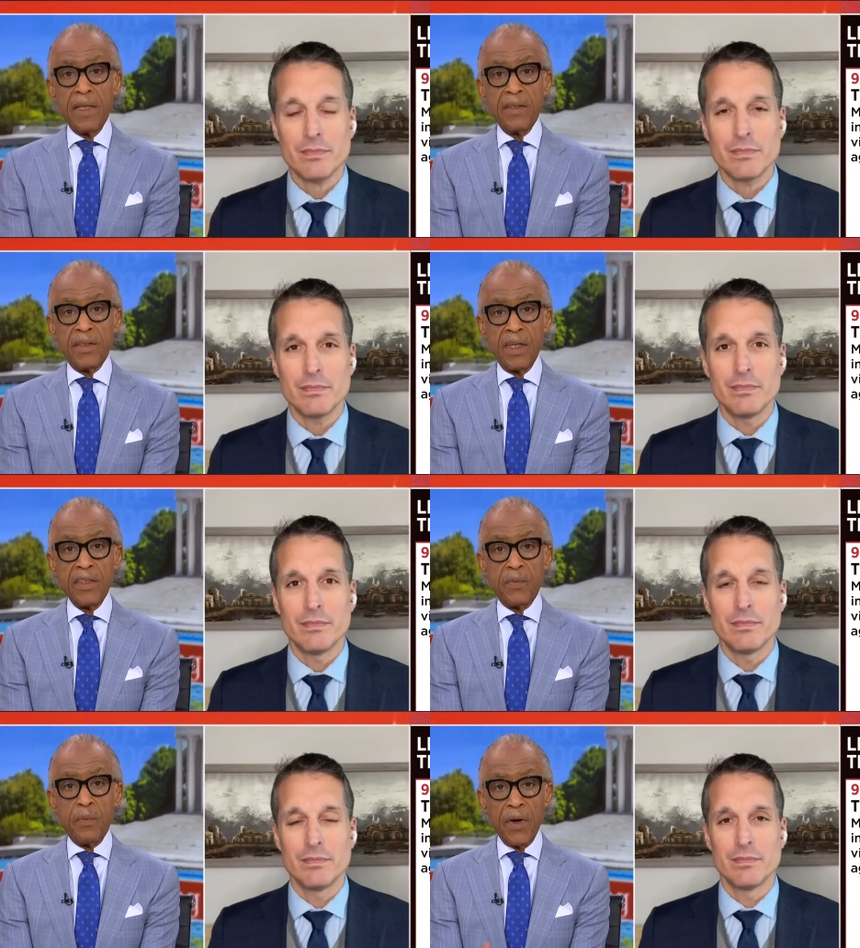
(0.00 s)

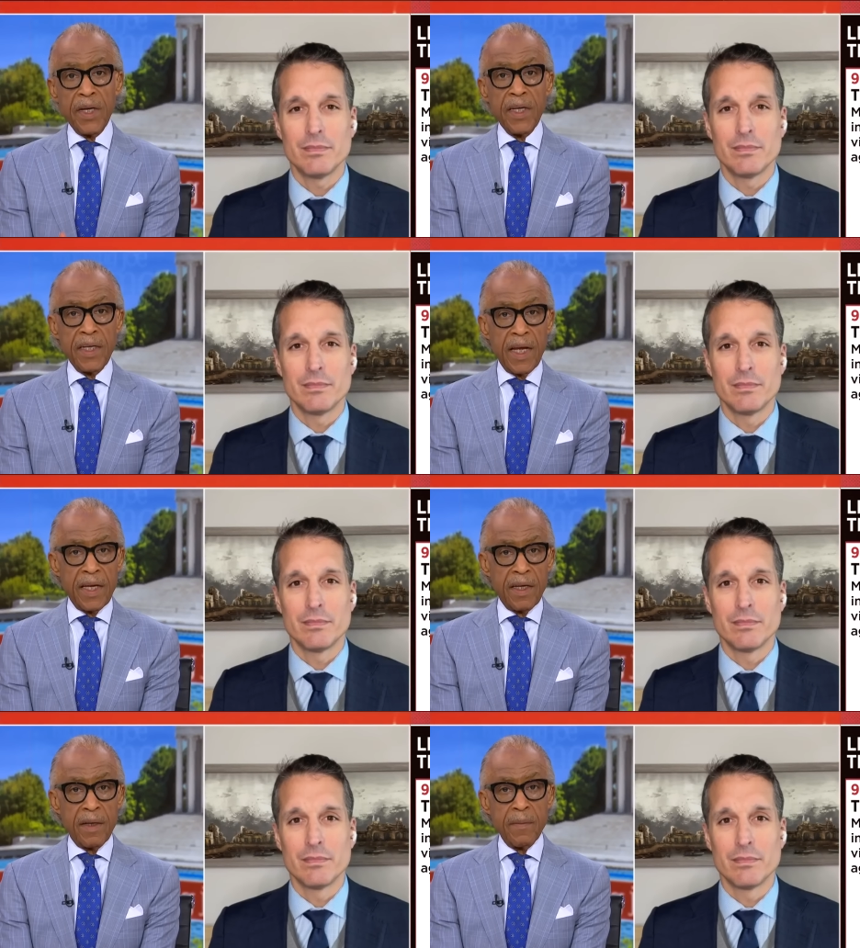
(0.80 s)
Speaker 1: judge bringing that
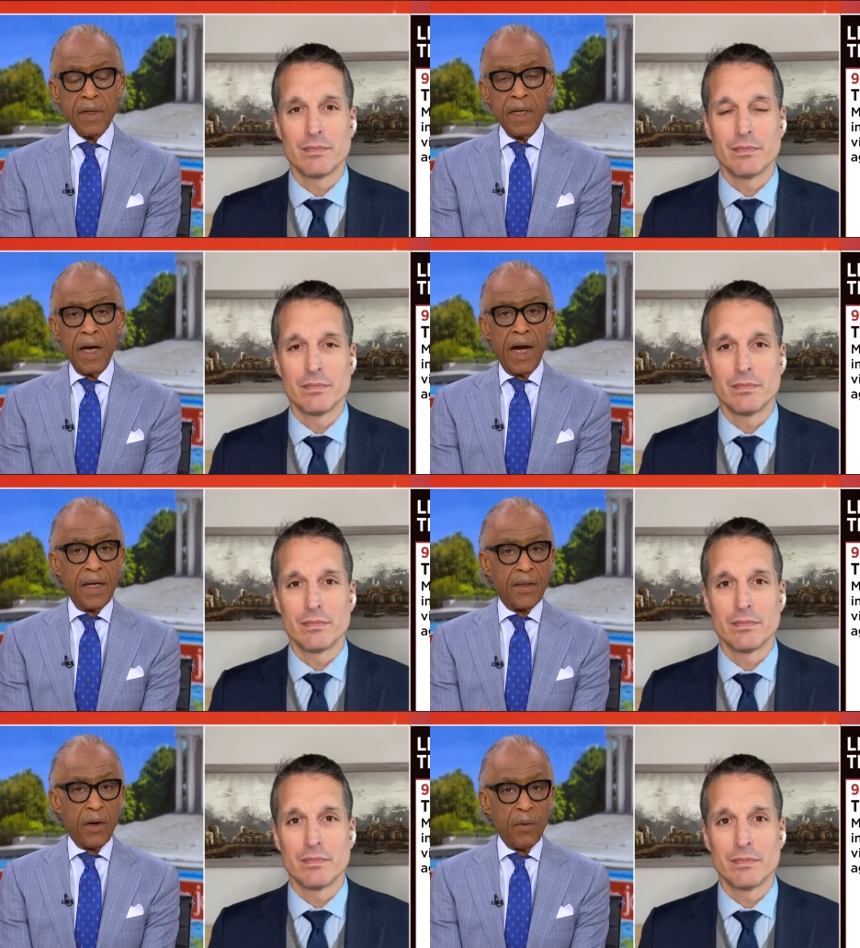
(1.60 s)
up? I
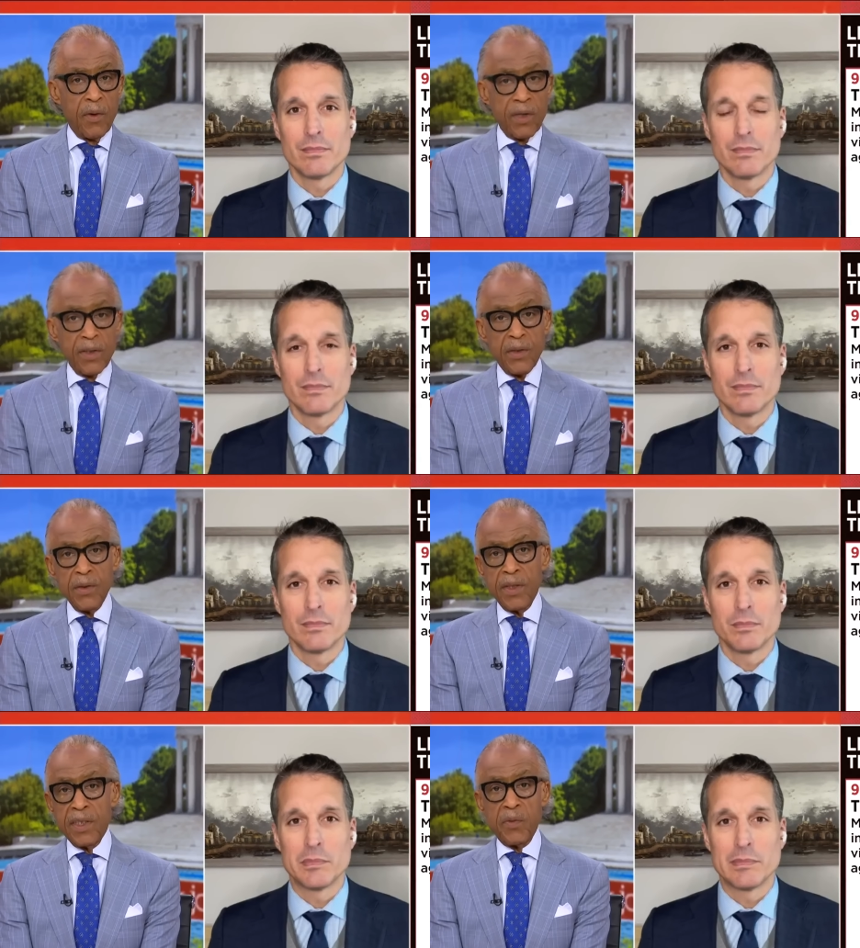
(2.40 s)
don't want to do
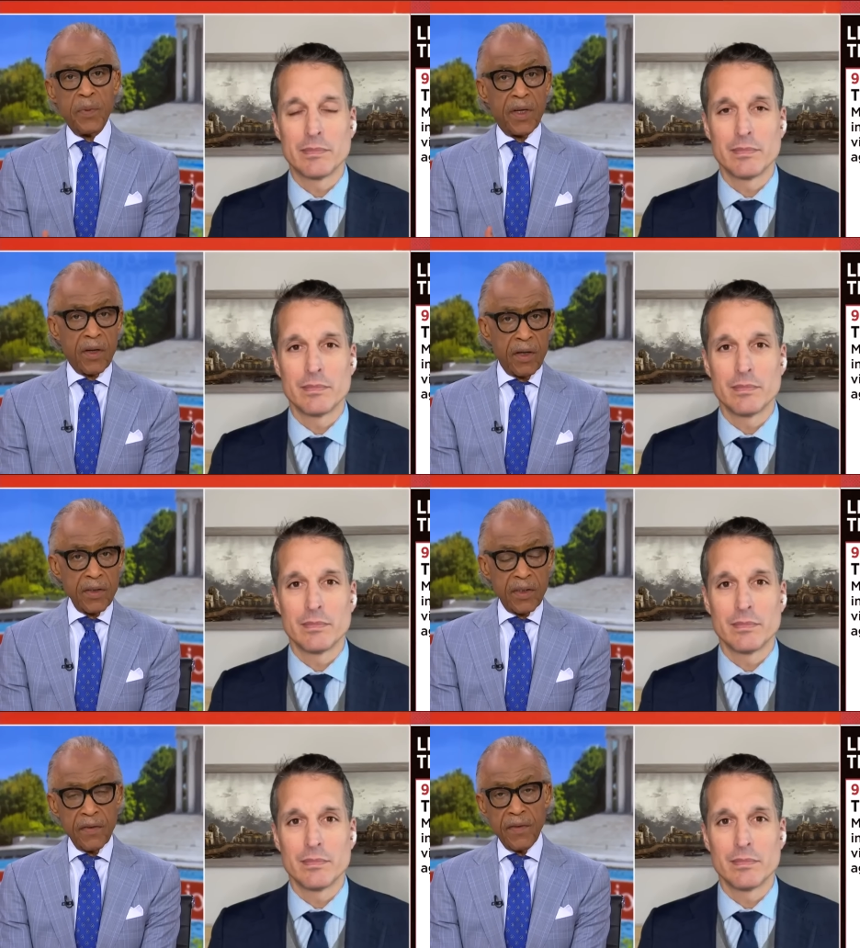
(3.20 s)
this
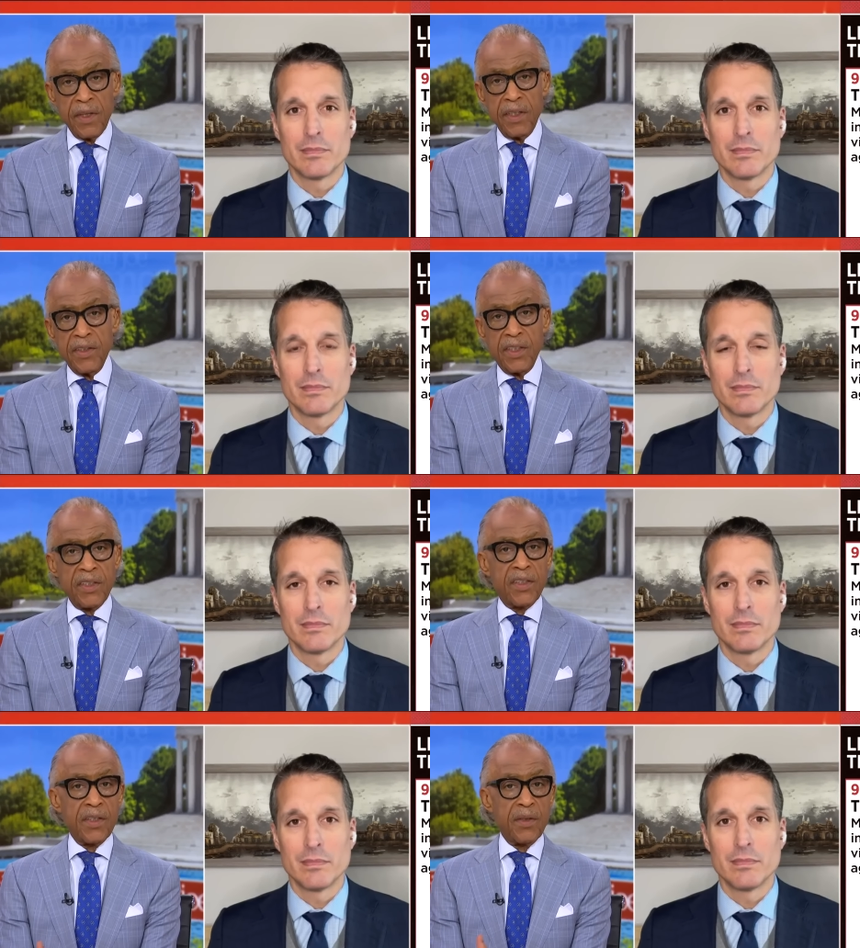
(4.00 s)
because of the
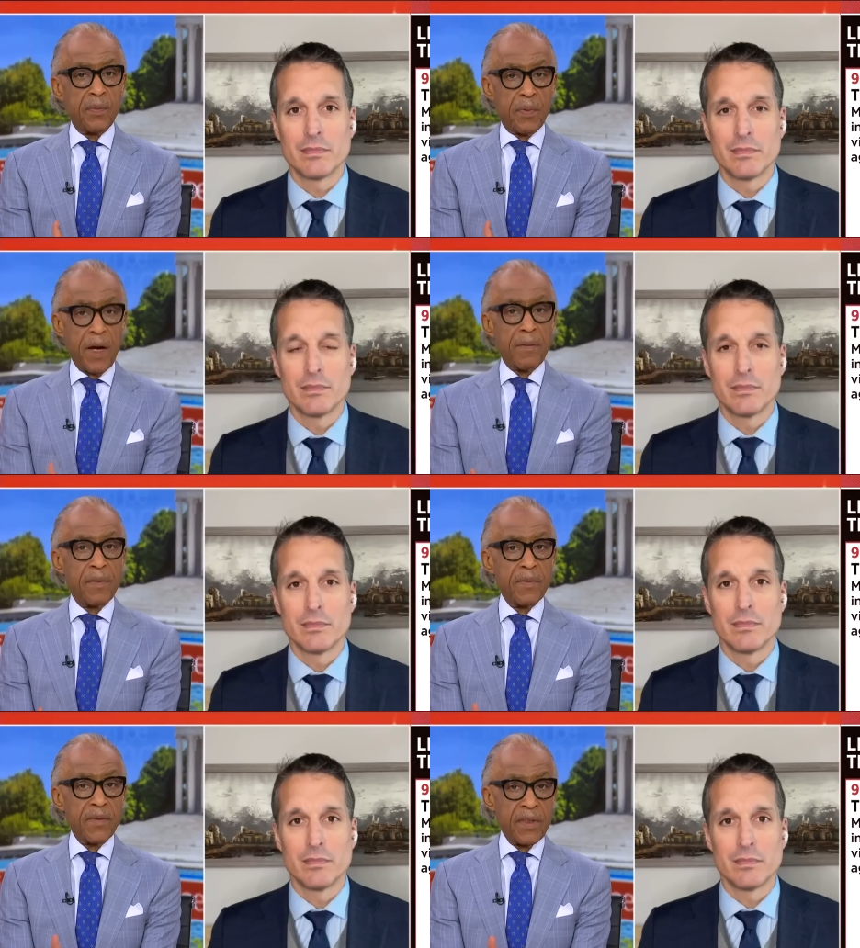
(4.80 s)
logistical
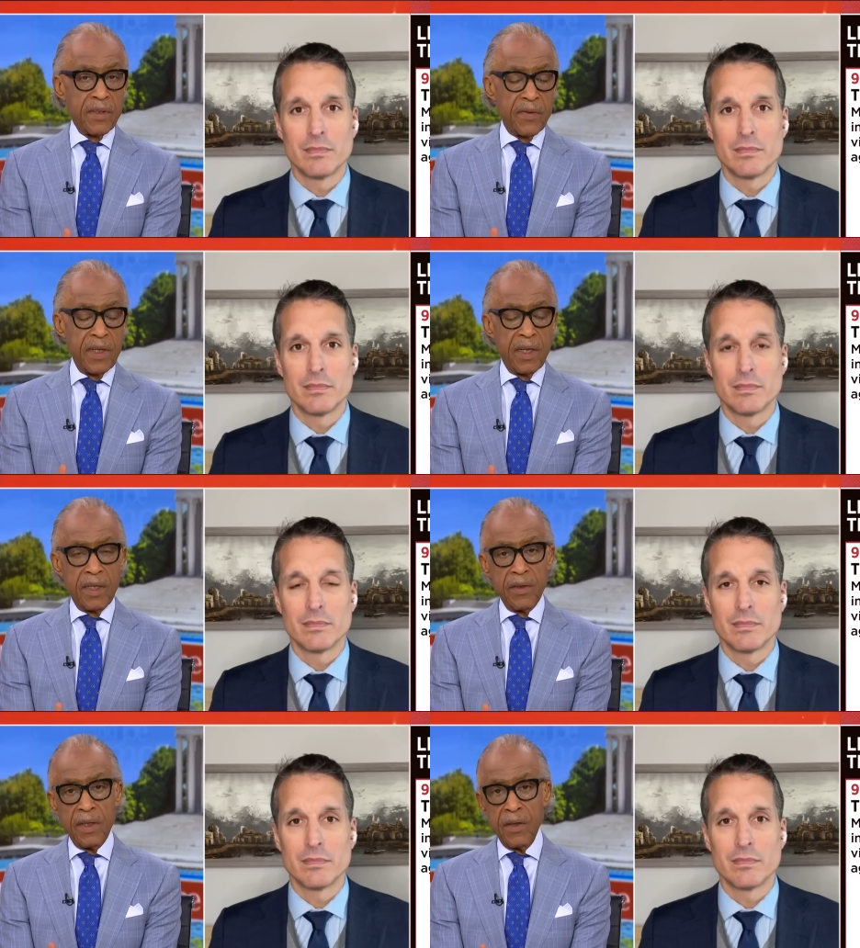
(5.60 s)
problems, uh,
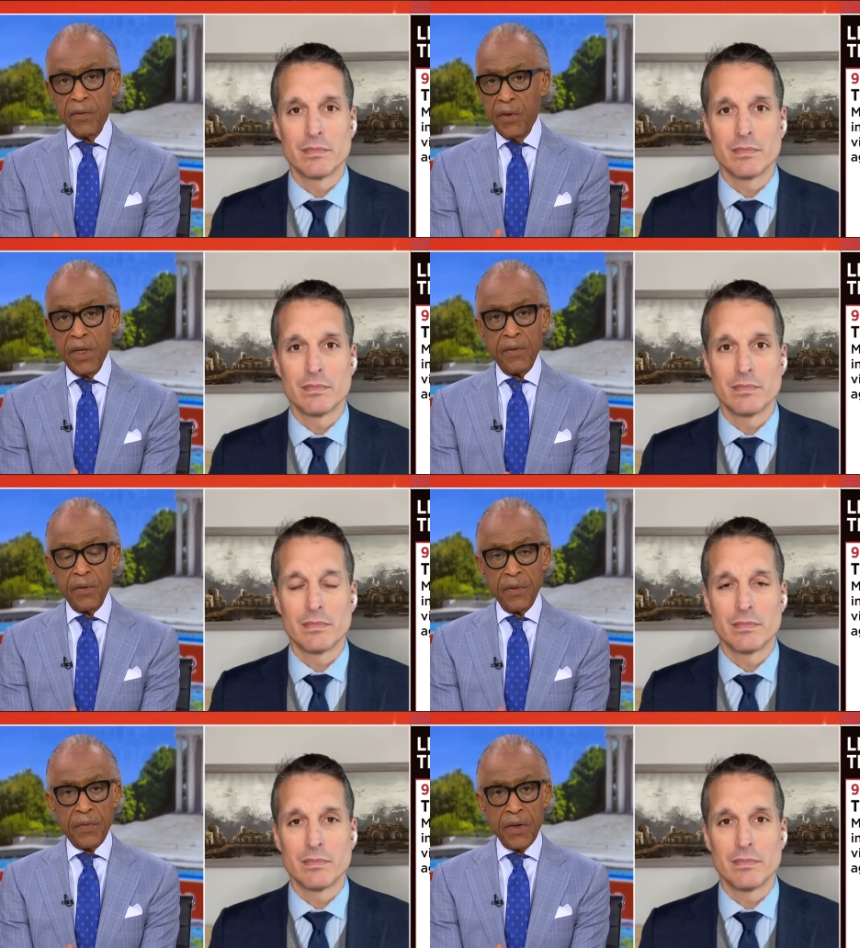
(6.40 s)
uh, even
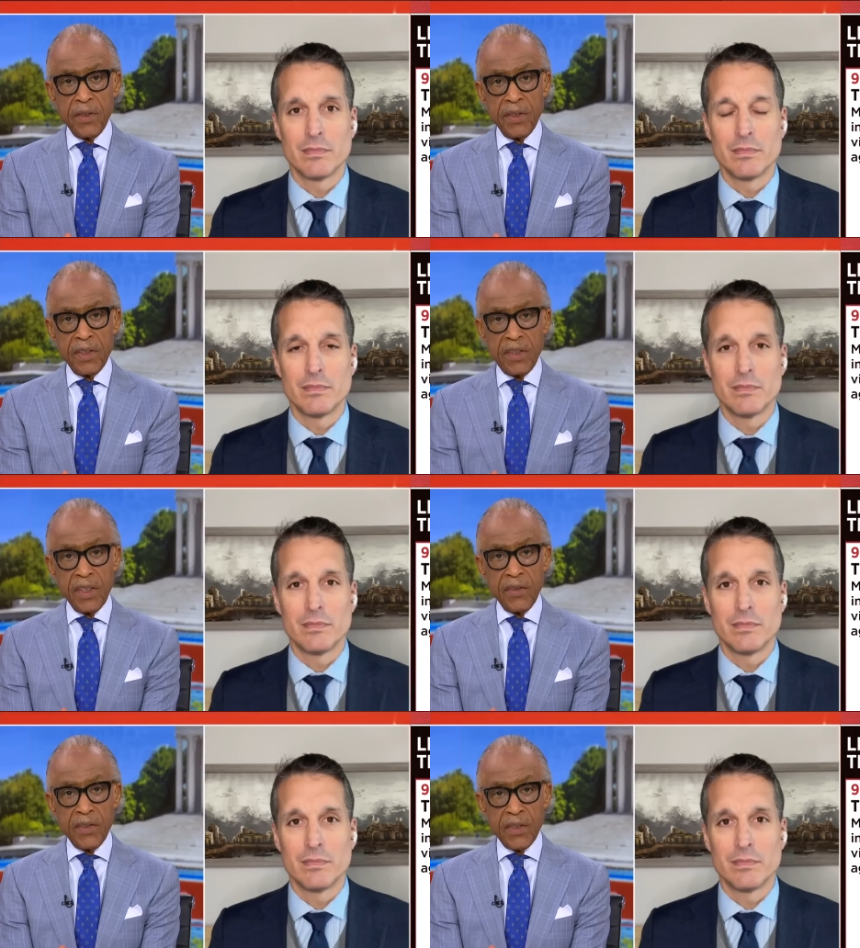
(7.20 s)
referring to the
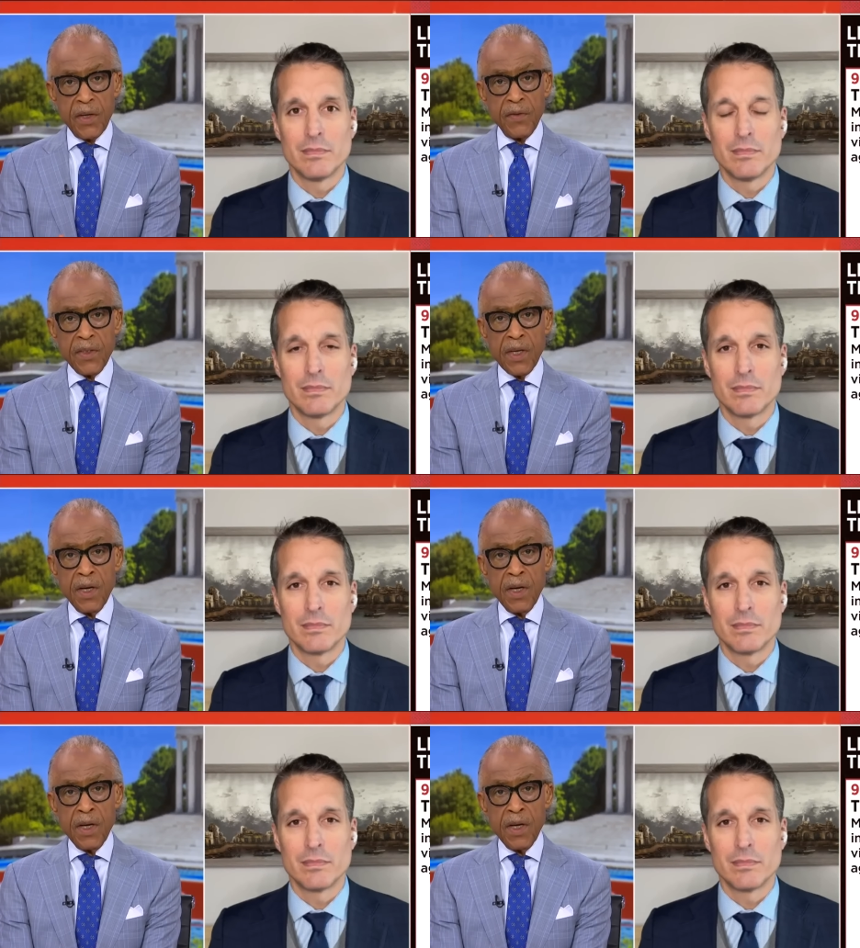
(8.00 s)
Secret Service